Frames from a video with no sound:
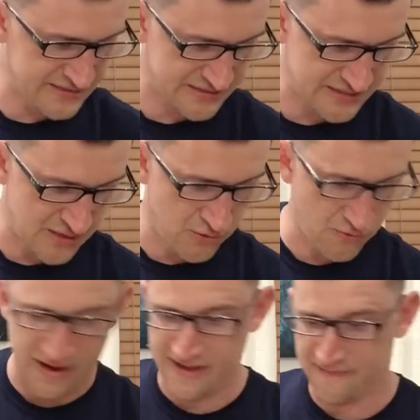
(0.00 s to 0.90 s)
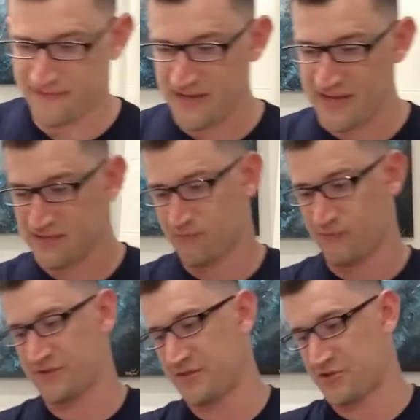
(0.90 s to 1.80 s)
so, and this
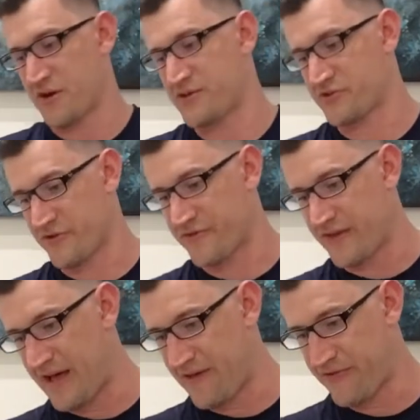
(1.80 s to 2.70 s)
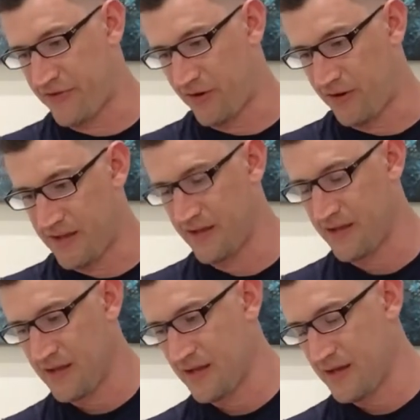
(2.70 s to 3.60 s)
was the treasure that I thought,
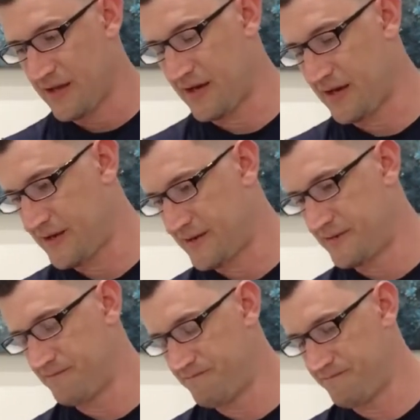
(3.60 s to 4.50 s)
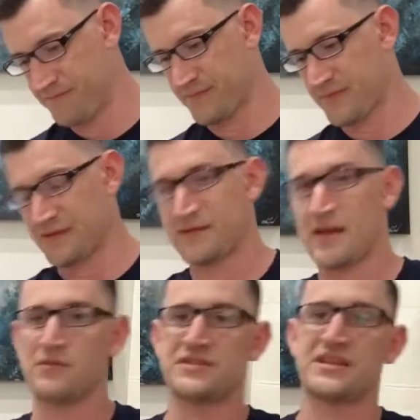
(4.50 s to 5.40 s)

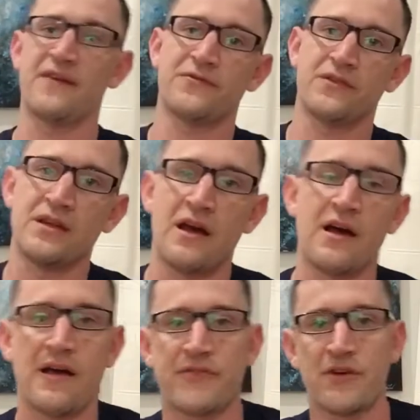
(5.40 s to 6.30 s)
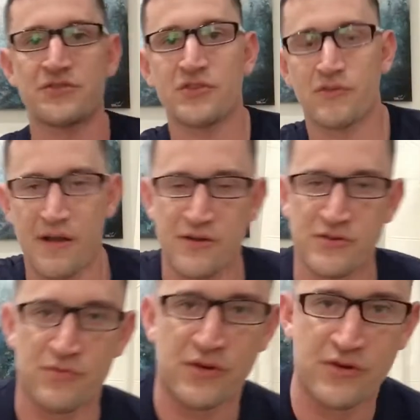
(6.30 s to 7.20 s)
that was definitely, those two
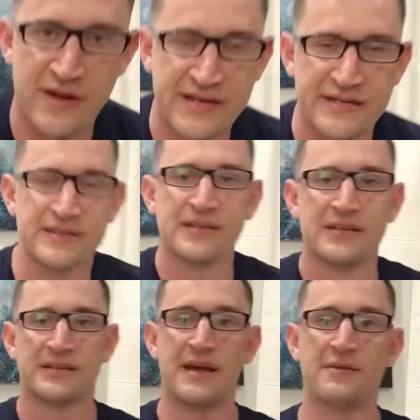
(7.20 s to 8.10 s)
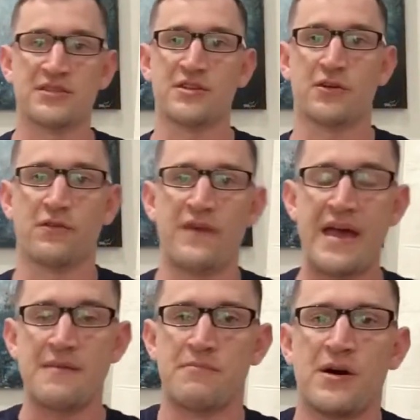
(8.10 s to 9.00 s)
records were great. That was a total of
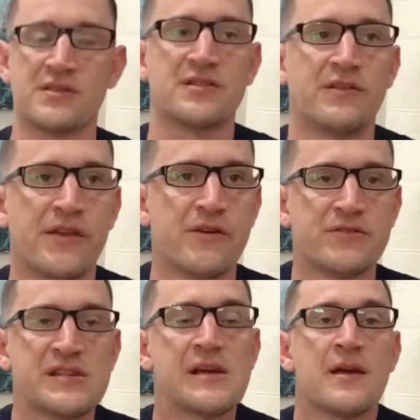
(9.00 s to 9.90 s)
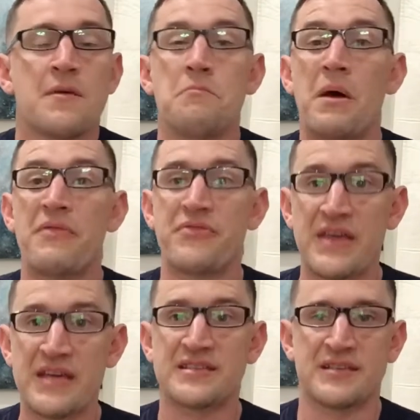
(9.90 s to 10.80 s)
$8 on those. But
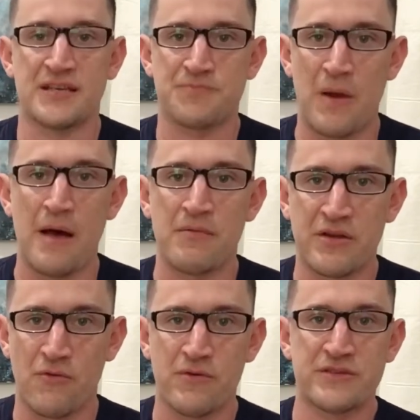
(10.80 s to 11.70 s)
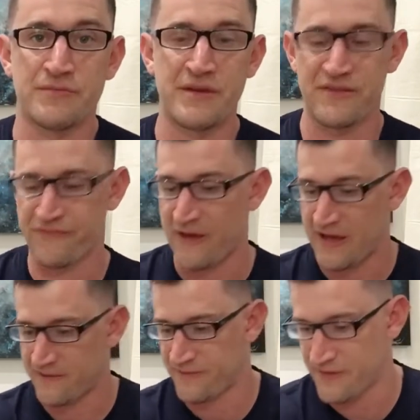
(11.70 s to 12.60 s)
this is probably going to be the
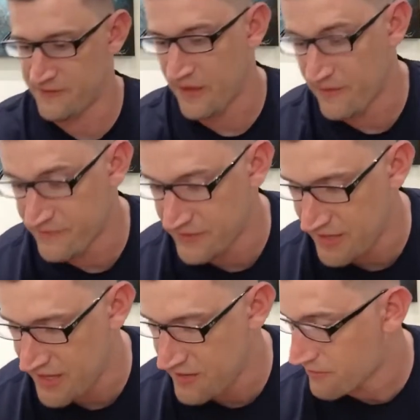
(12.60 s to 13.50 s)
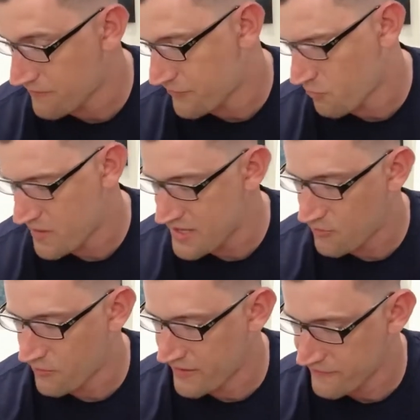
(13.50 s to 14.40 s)
find of the day or of the week,
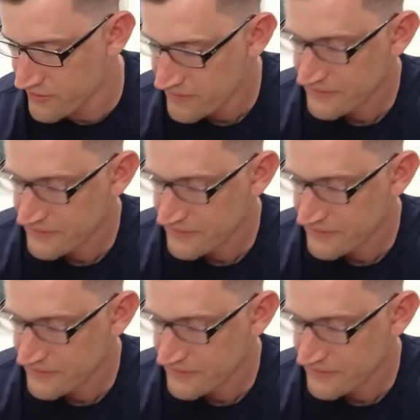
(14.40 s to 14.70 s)
whatever.